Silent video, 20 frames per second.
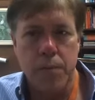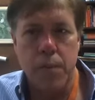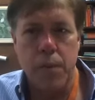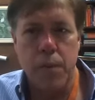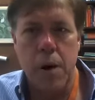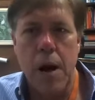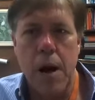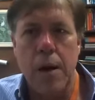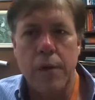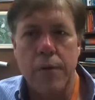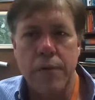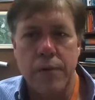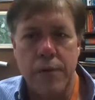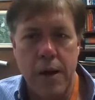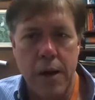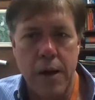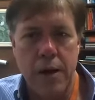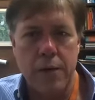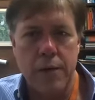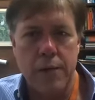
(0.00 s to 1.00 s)

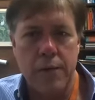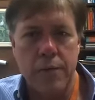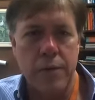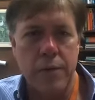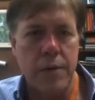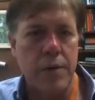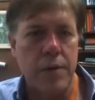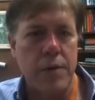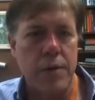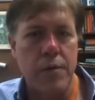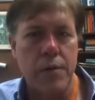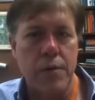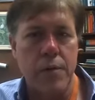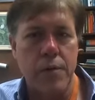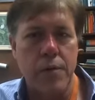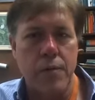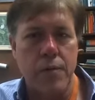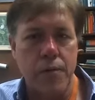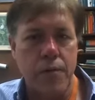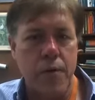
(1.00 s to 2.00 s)
process
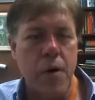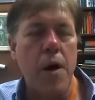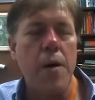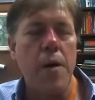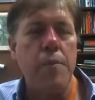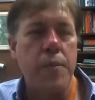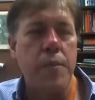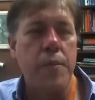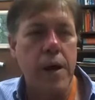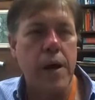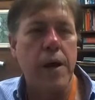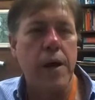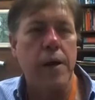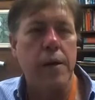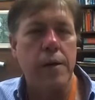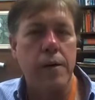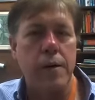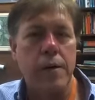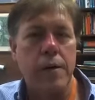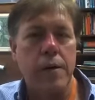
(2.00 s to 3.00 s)
from their